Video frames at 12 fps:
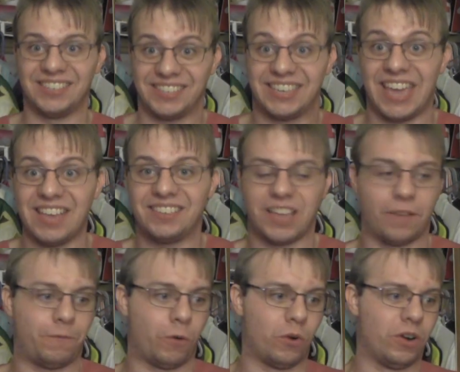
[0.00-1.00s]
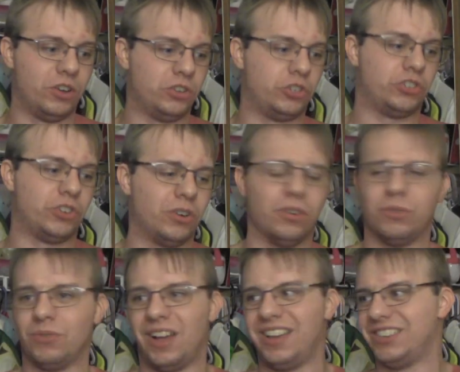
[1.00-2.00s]
skit uh, for
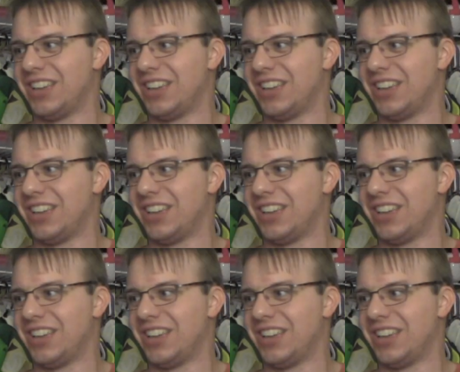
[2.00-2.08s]
sure,